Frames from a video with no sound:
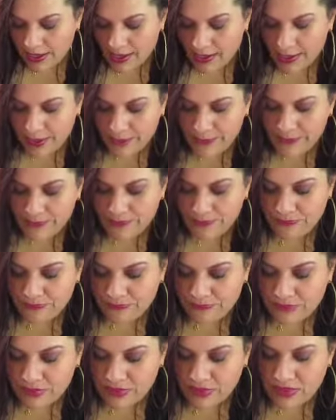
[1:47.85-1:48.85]
Um,
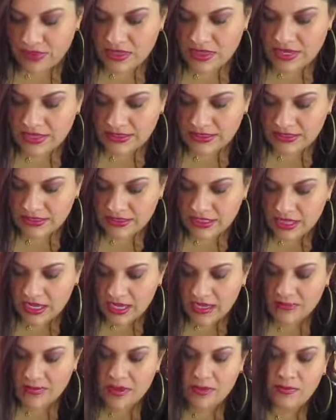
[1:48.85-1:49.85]
this
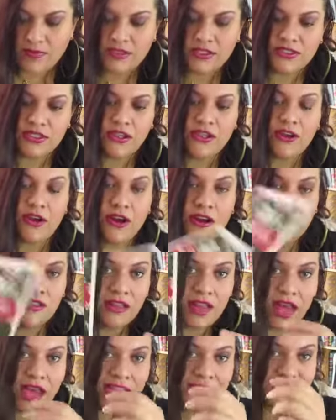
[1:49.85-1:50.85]
time I'm going to show you our
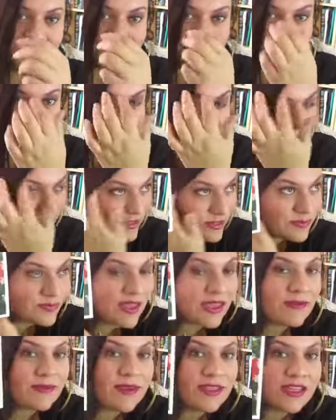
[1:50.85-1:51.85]
last year's
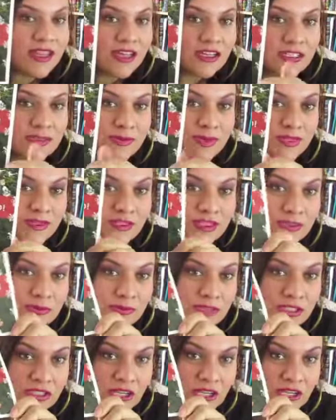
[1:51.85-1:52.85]
baby announcement
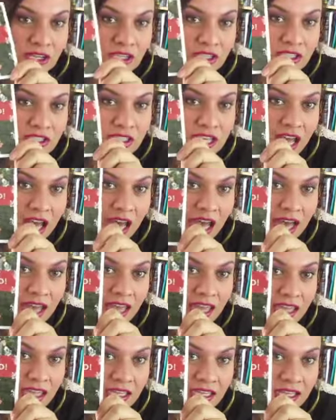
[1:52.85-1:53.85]
Christmas cards.
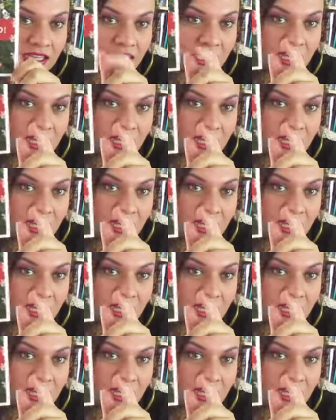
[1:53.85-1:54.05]
I